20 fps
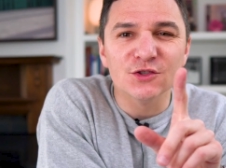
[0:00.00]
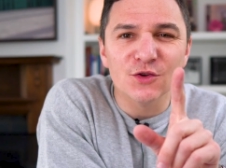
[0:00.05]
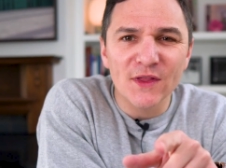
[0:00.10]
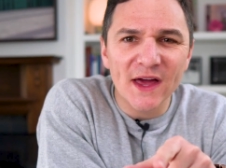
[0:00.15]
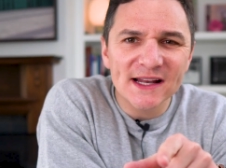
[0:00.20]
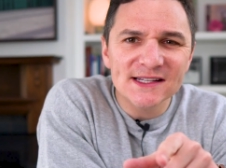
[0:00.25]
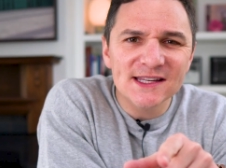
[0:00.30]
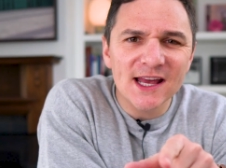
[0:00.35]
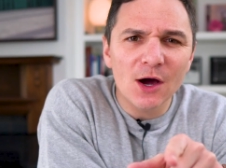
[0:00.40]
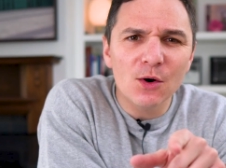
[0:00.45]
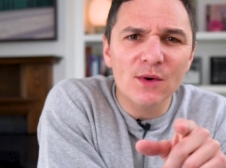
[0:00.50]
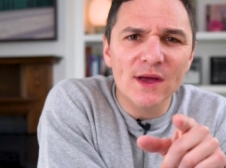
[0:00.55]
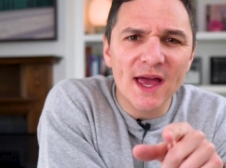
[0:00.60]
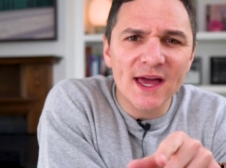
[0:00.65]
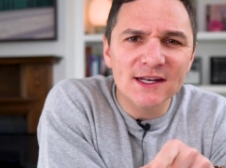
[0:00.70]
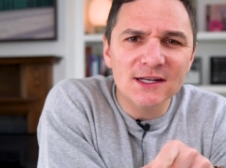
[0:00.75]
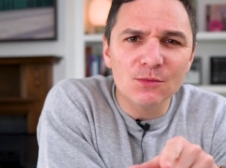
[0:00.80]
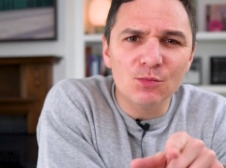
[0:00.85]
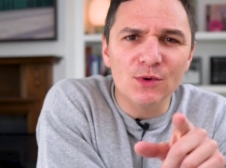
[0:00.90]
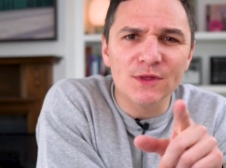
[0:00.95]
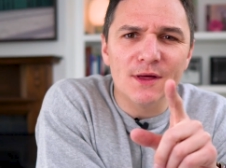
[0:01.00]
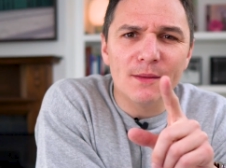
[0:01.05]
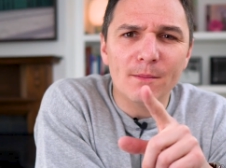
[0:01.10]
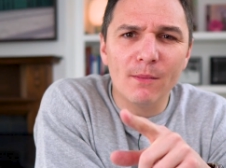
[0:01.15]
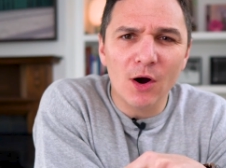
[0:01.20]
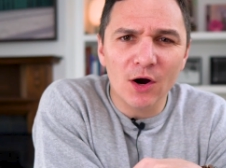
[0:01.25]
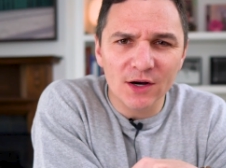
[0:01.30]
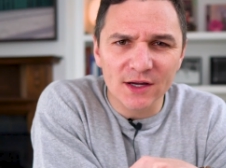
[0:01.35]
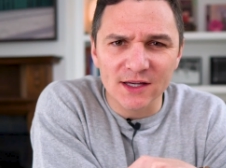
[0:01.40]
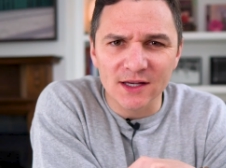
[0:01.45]
So that's how we end up with a
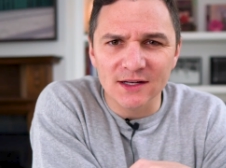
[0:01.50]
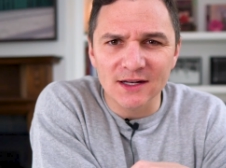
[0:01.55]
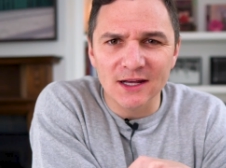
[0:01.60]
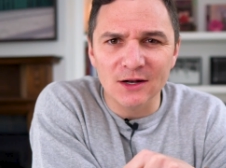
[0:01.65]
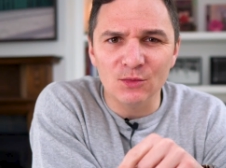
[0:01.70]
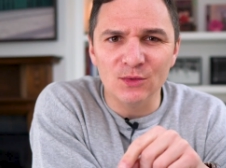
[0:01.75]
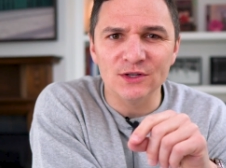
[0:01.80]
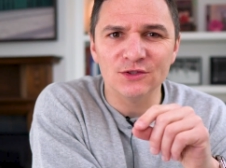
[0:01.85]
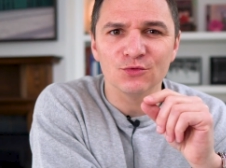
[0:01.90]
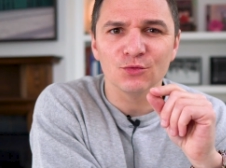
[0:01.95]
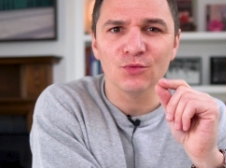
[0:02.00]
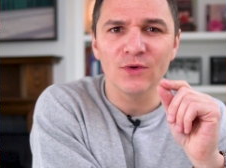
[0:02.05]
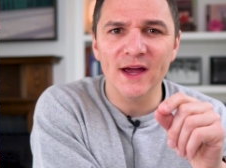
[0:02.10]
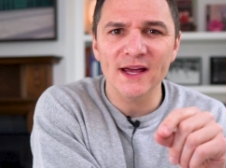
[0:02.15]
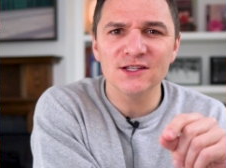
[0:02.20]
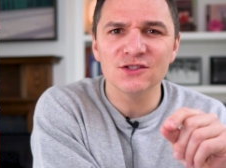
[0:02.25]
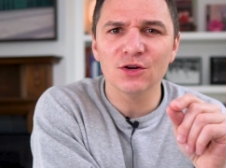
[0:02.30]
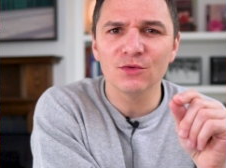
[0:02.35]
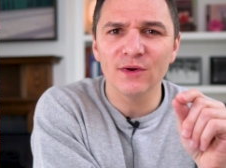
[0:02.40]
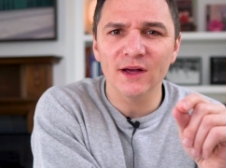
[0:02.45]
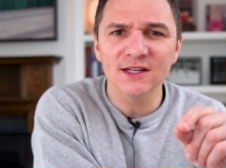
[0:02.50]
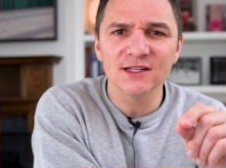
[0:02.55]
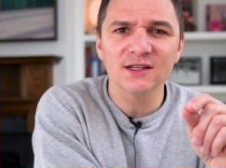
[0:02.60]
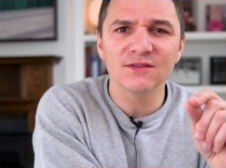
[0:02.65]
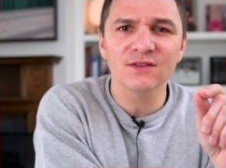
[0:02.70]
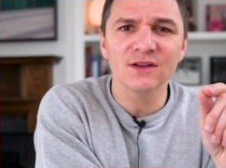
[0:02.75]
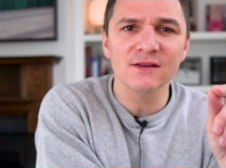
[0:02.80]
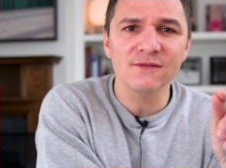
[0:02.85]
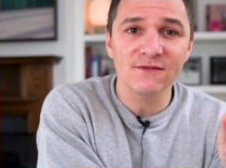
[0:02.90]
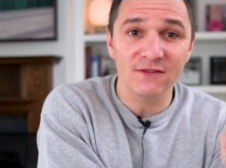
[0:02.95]
market in which rates are
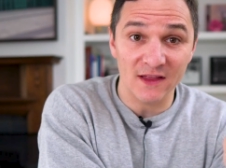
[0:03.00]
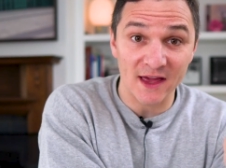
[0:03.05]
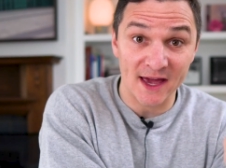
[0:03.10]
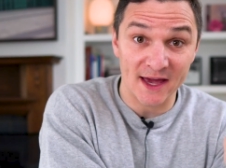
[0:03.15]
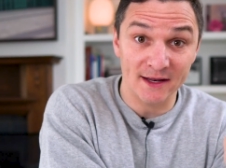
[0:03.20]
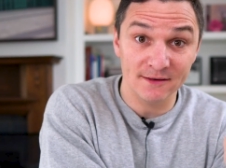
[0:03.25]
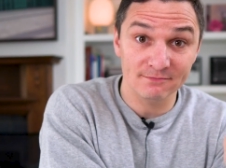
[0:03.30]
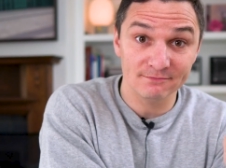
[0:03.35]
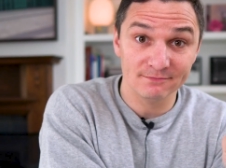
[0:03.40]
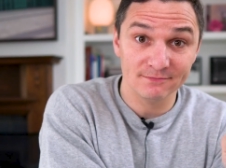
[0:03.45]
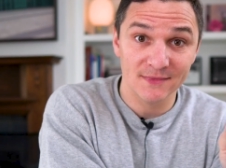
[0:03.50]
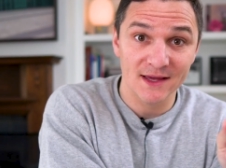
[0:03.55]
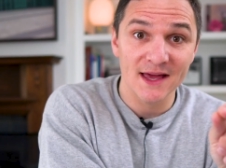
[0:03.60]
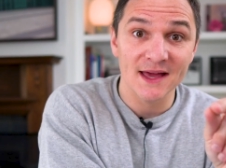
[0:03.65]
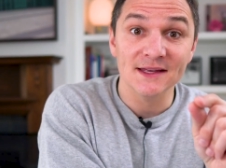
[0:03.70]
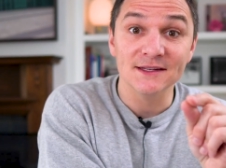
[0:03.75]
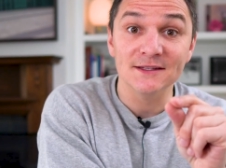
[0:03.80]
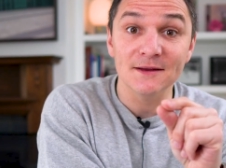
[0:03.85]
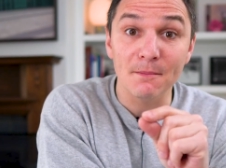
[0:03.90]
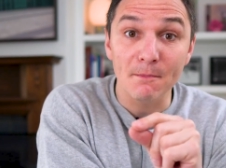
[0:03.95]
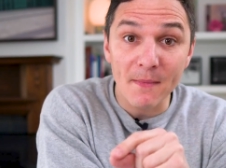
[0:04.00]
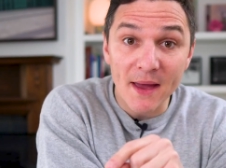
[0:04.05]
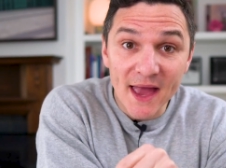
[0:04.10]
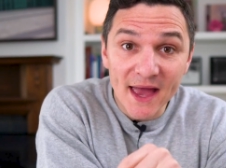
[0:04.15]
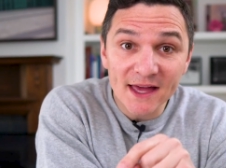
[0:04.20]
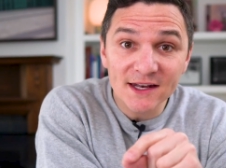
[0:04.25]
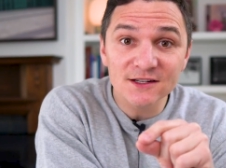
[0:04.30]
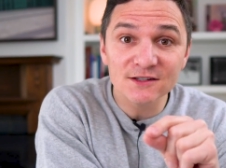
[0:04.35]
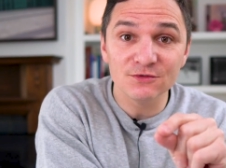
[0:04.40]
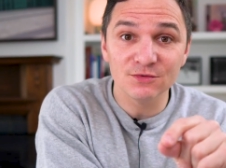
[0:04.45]
relatively flat,
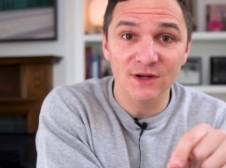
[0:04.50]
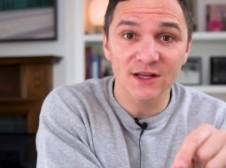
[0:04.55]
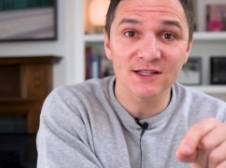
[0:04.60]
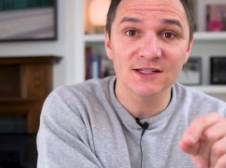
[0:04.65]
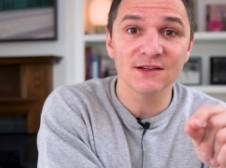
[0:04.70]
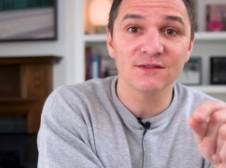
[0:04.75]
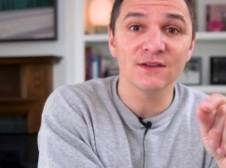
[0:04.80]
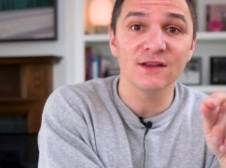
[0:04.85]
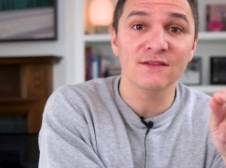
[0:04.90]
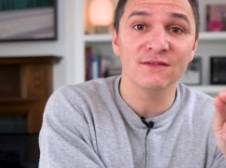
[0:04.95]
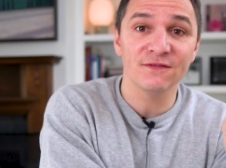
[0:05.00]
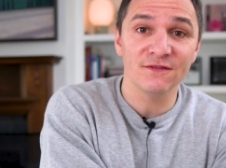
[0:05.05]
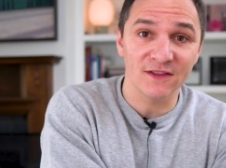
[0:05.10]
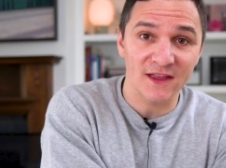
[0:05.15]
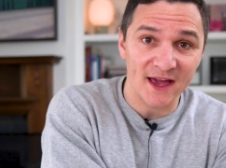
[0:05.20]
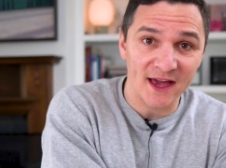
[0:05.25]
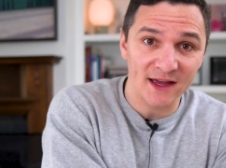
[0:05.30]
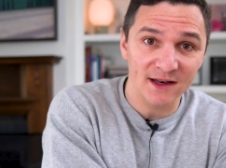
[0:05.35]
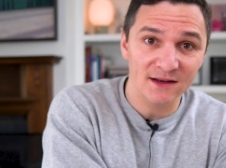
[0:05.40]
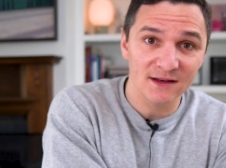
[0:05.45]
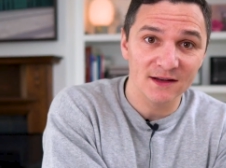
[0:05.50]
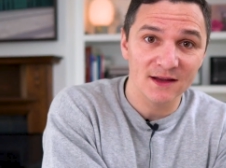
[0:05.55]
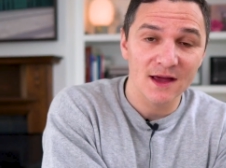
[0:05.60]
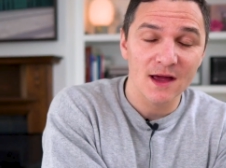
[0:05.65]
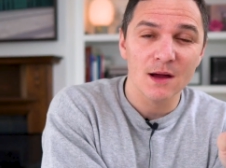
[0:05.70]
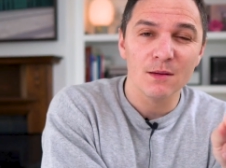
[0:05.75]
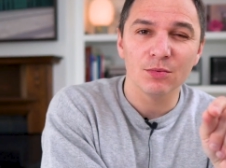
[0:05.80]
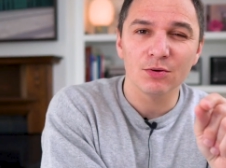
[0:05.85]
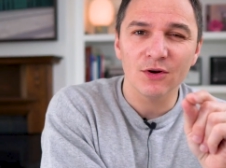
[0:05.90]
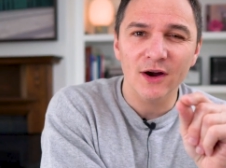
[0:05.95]
demand is relatively flat,
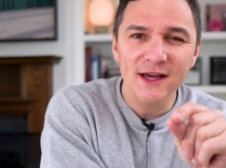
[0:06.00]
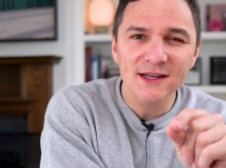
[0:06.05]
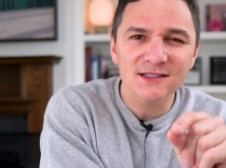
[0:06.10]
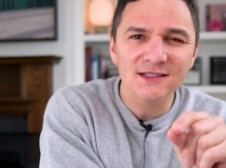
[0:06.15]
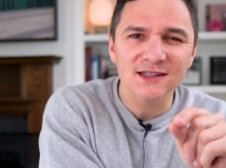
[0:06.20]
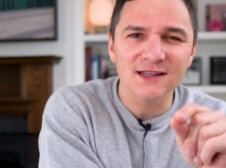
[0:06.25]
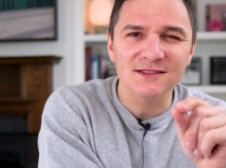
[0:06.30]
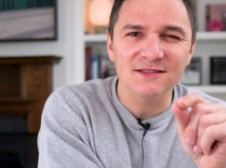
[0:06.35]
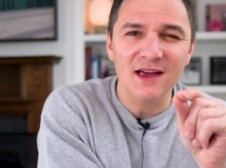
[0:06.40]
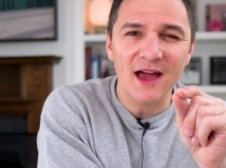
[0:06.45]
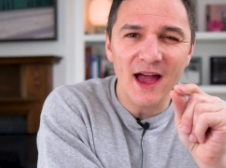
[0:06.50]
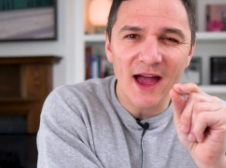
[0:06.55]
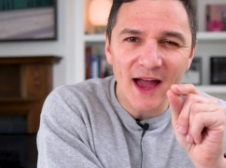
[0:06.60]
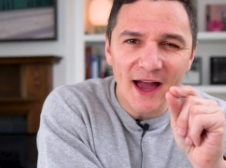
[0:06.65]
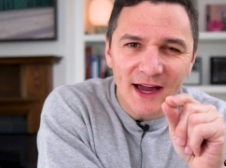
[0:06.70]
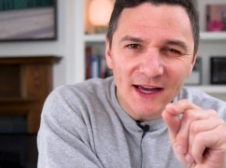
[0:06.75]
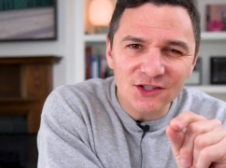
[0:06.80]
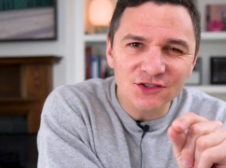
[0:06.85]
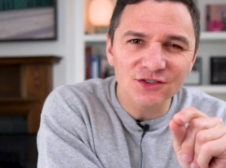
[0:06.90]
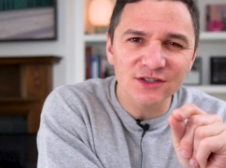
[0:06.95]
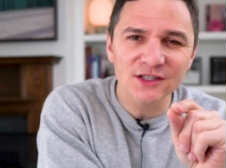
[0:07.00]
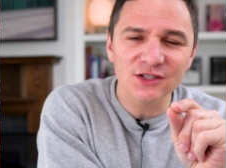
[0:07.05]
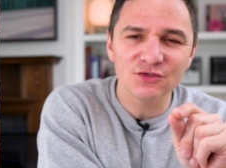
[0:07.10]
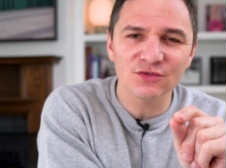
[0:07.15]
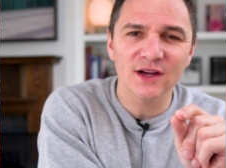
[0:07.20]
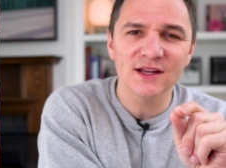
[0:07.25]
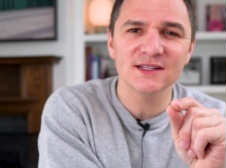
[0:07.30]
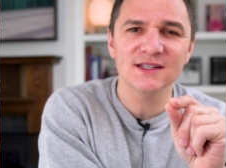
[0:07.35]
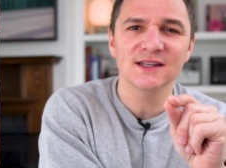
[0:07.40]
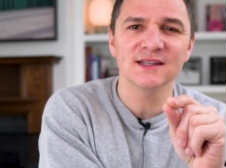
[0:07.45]
pricing is actually
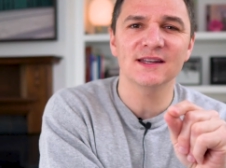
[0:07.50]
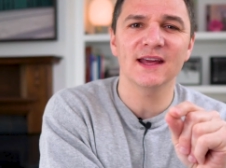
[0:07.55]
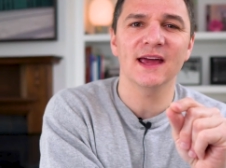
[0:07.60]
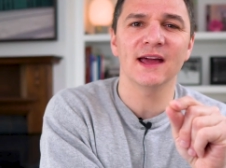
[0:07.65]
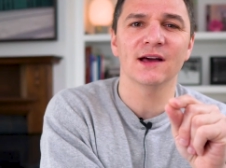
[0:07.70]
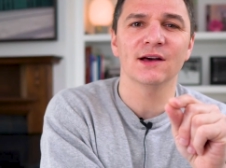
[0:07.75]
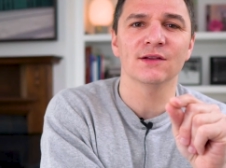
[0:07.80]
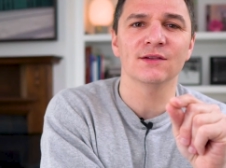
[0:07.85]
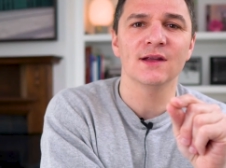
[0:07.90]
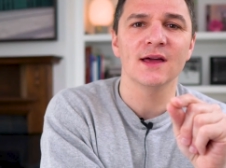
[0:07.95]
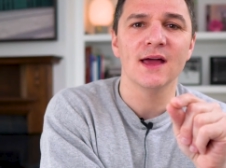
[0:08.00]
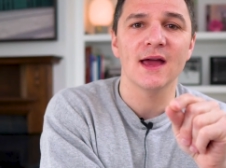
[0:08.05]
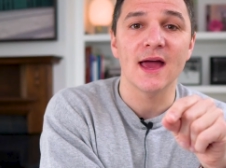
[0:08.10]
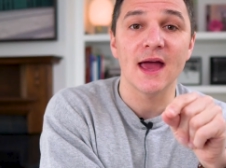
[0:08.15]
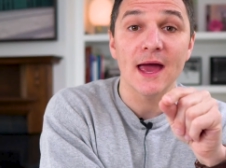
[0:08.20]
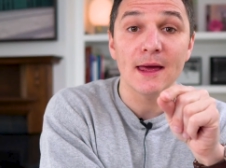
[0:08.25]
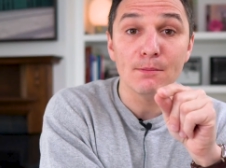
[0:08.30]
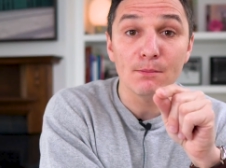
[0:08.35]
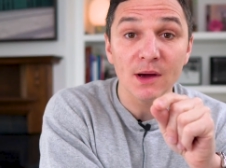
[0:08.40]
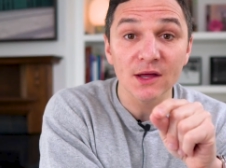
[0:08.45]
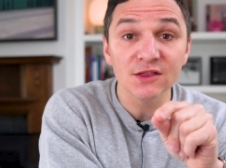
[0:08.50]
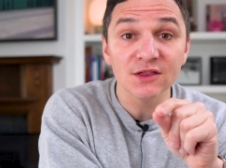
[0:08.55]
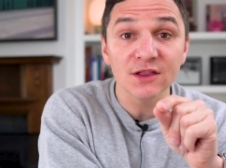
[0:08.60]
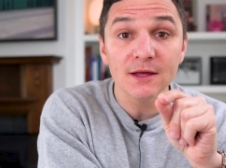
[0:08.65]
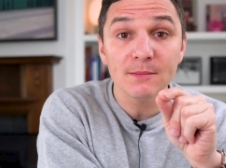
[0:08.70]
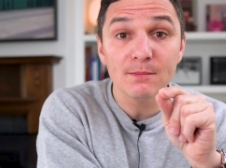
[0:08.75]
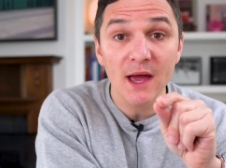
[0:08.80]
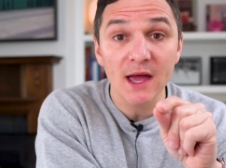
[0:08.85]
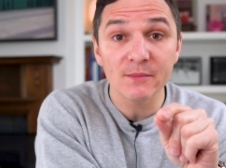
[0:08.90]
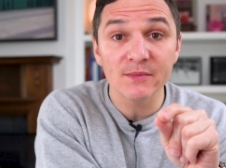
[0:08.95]
trending down, and
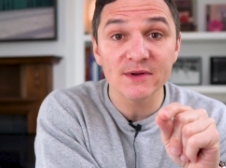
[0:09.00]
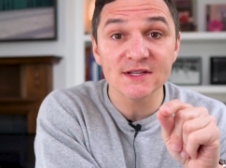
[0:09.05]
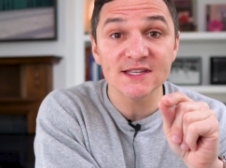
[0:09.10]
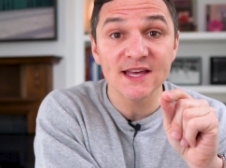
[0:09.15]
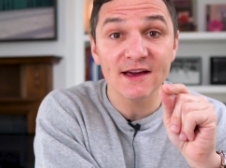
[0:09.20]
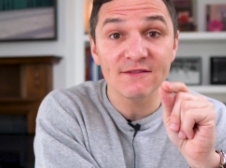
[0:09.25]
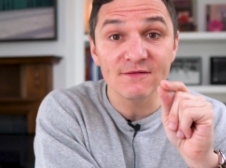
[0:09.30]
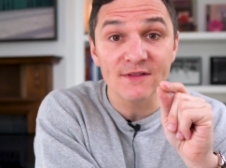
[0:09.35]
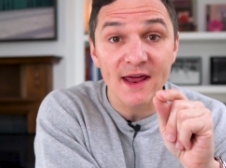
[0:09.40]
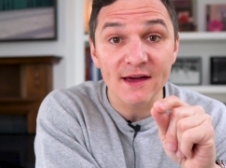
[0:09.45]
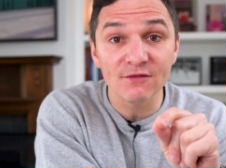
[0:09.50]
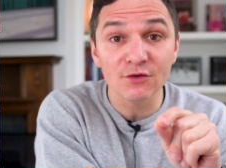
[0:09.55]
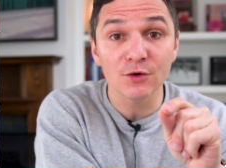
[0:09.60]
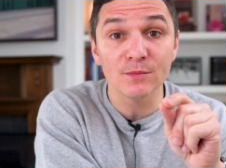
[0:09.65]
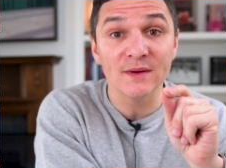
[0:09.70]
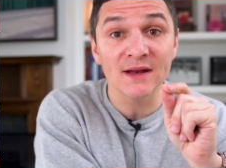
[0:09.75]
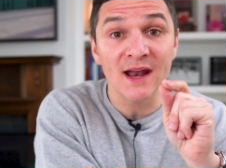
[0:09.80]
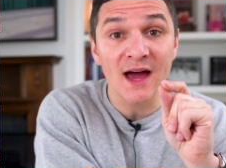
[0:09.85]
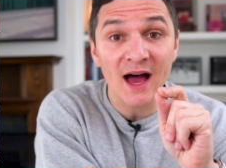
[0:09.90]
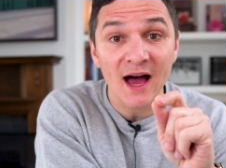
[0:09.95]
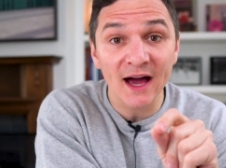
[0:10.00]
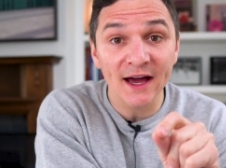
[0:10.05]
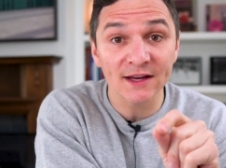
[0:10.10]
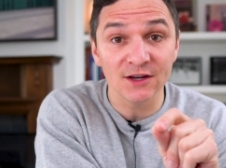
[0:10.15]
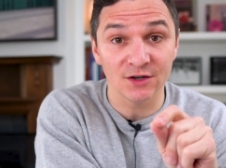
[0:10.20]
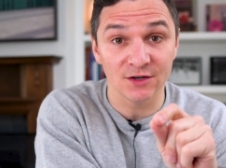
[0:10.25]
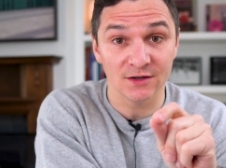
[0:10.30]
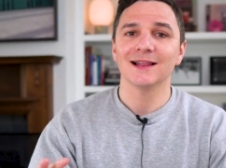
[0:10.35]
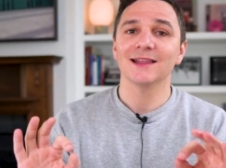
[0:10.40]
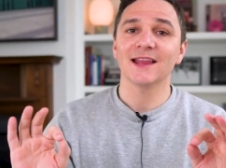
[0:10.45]
monthly payments have never been higher.